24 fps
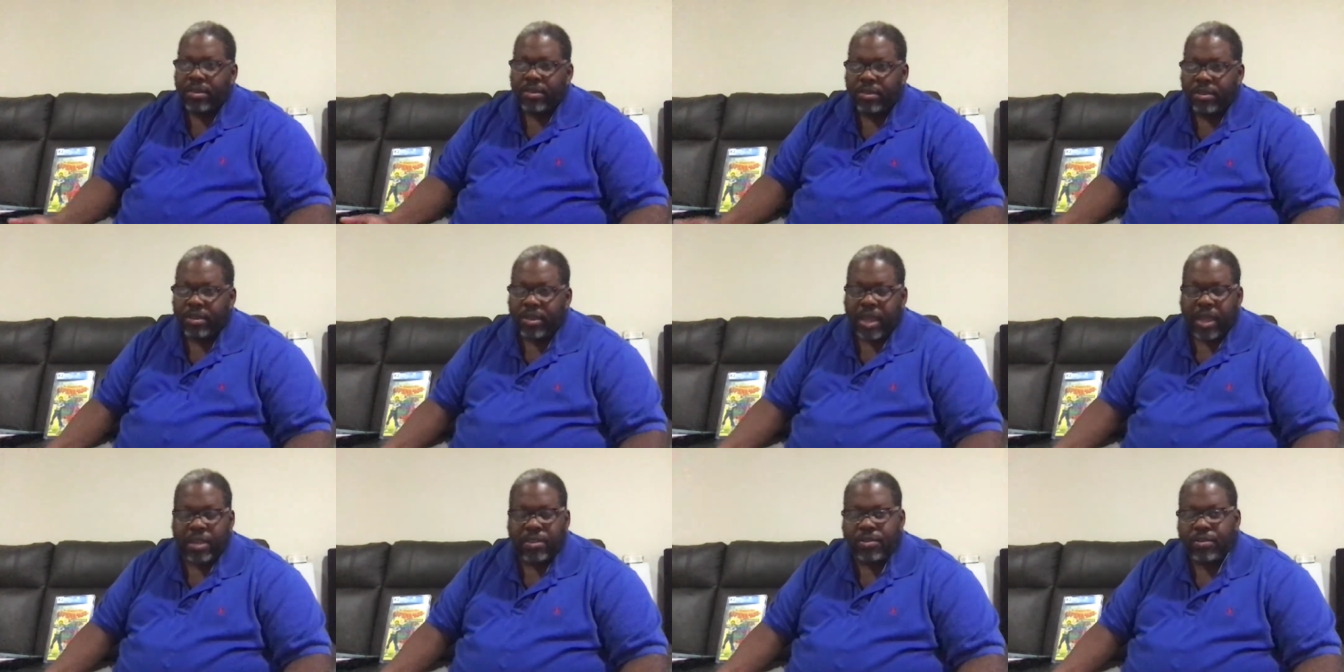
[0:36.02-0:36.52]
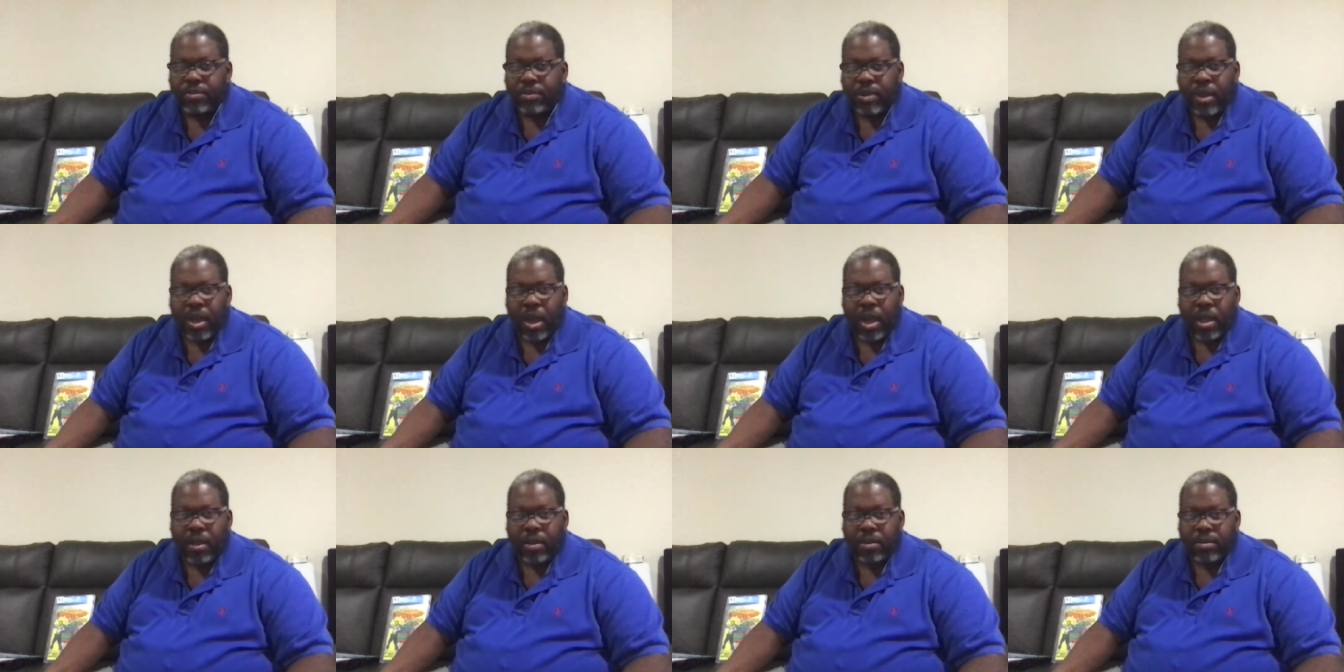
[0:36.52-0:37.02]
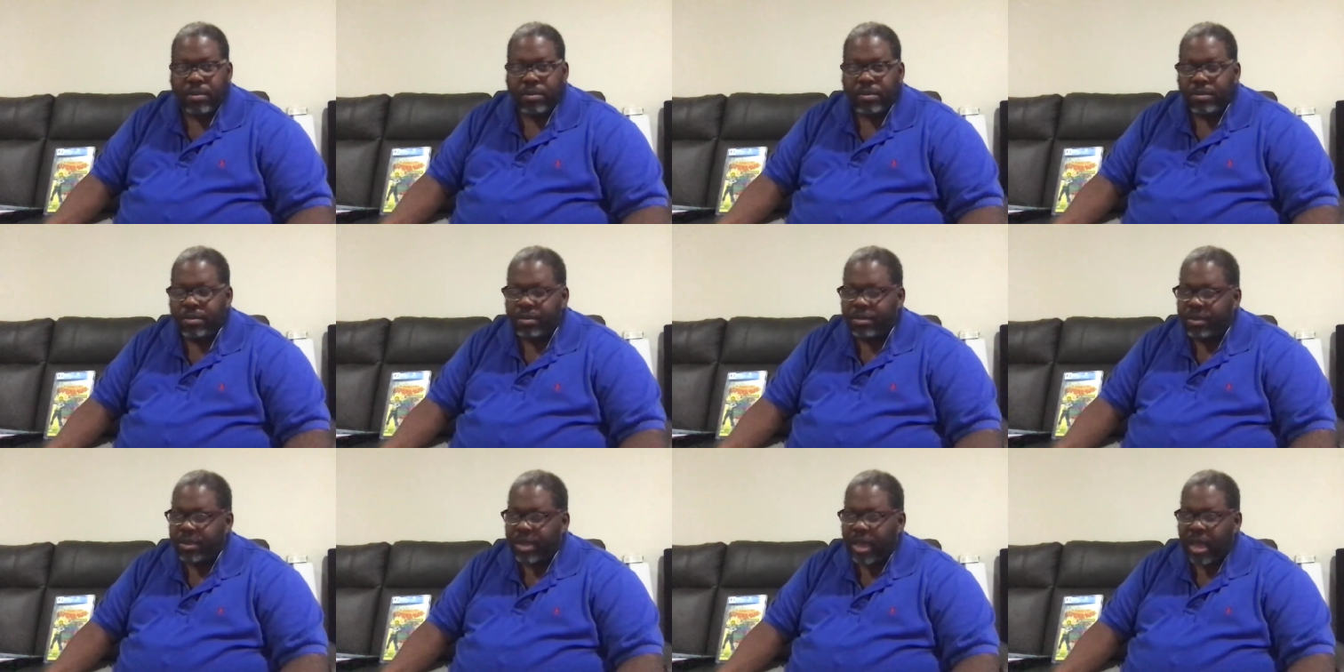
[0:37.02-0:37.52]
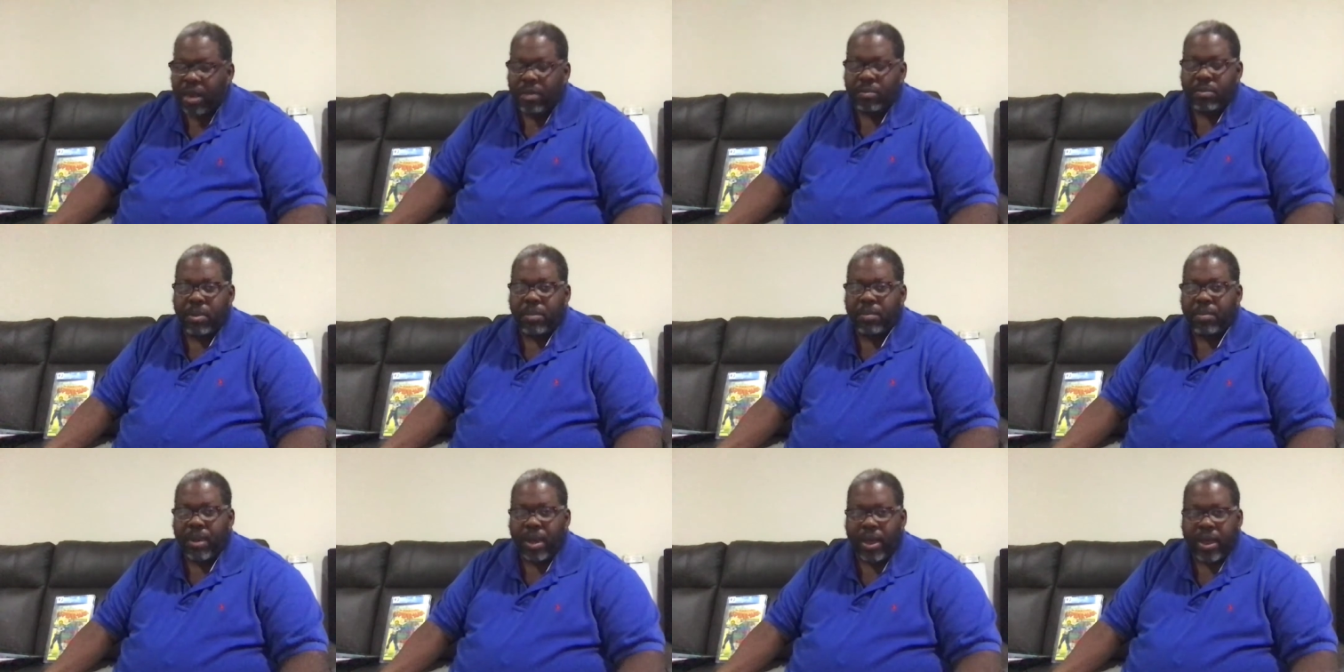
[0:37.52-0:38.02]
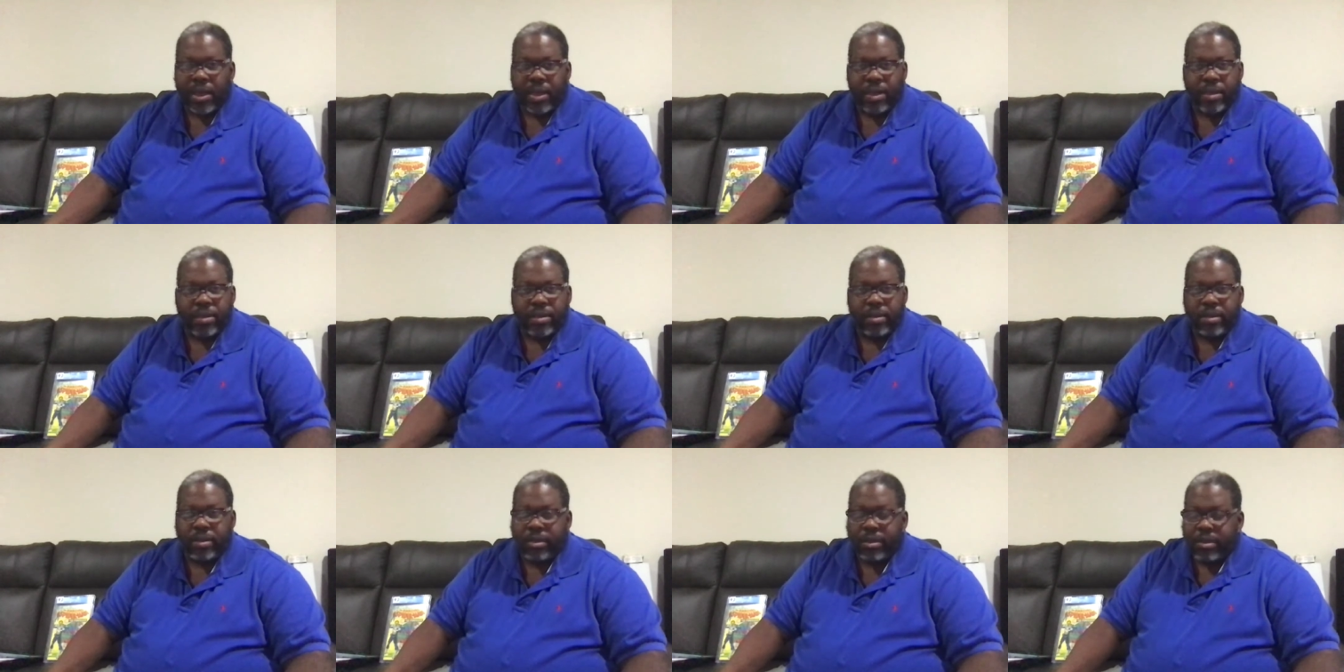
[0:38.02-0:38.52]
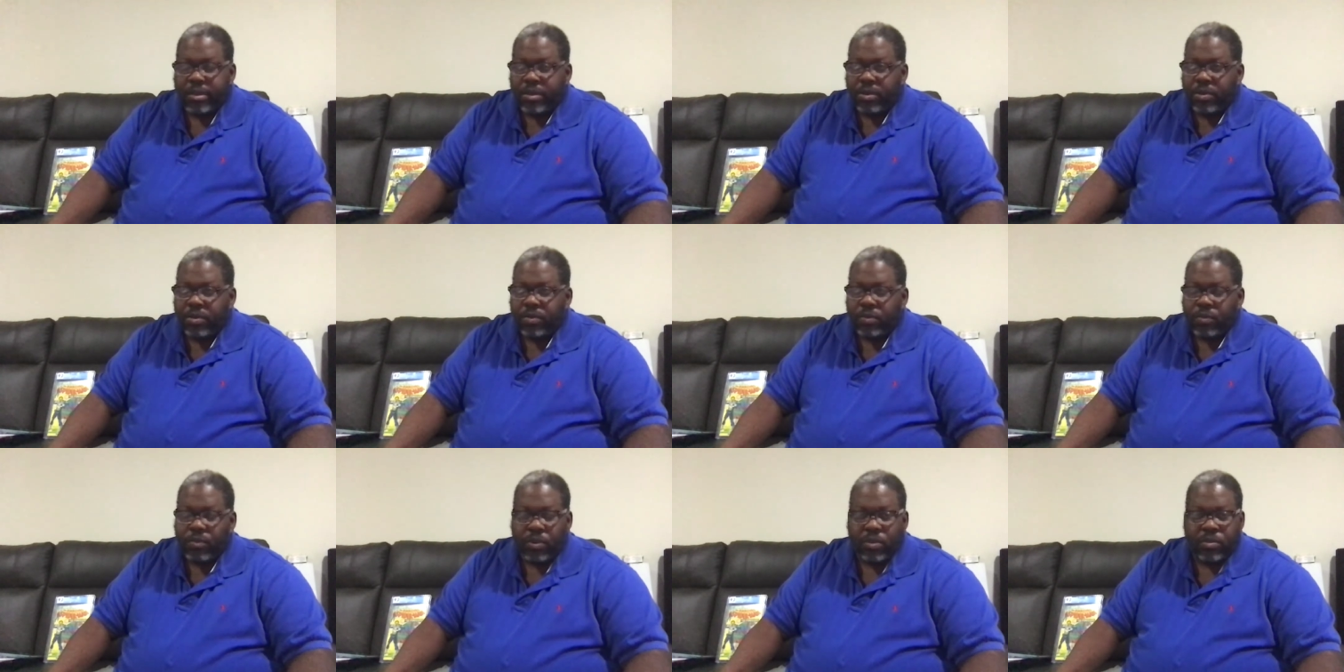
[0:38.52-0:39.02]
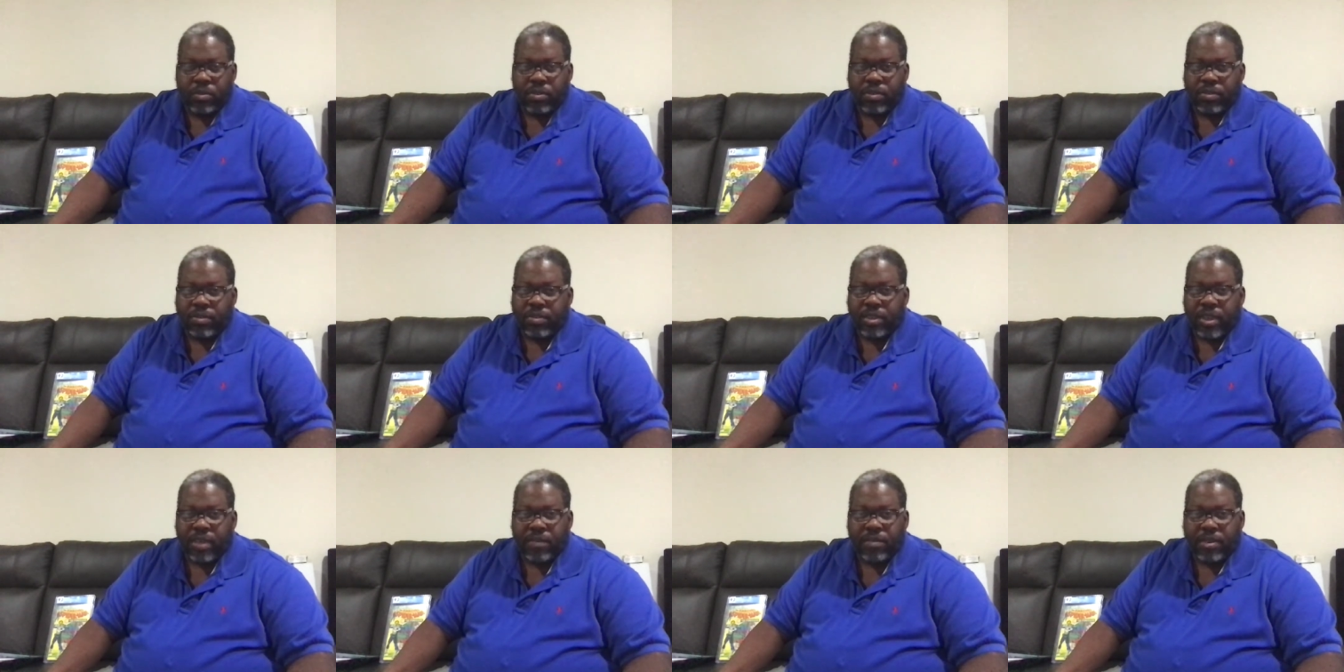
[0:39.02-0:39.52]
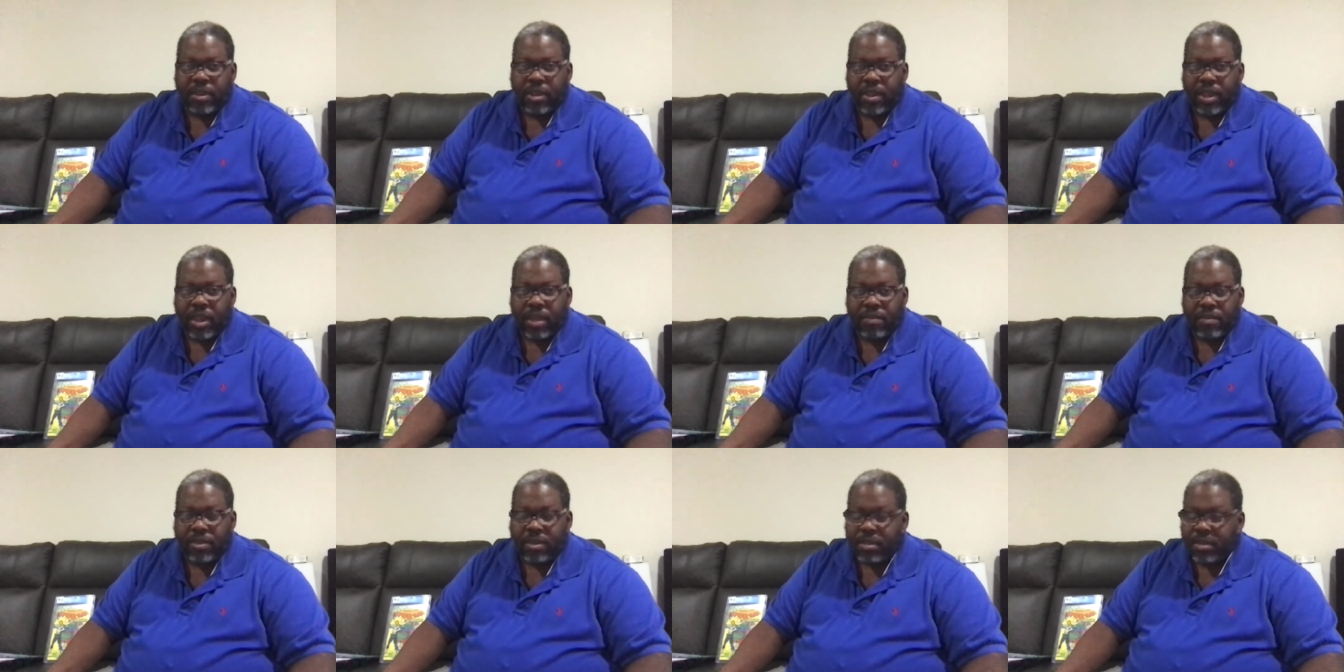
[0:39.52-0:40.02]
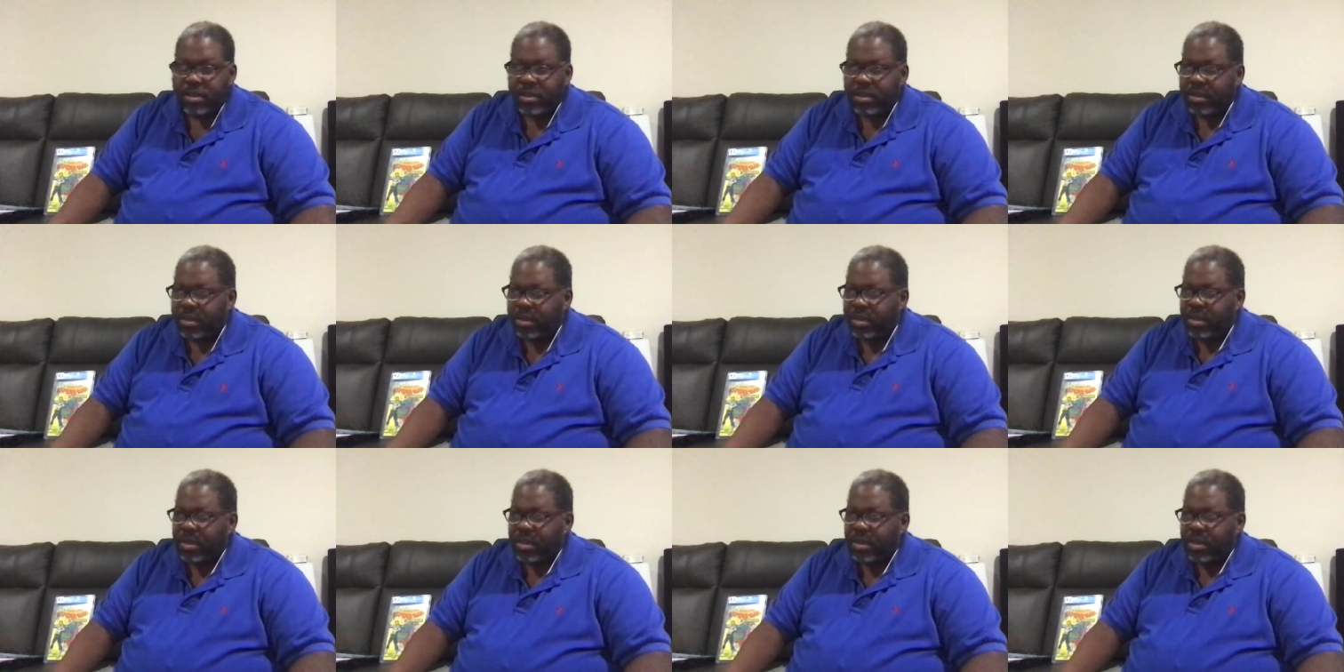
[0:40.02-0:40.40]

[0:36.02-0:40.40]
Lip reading: got $2, got on my bike, rode to the 7-Eleven.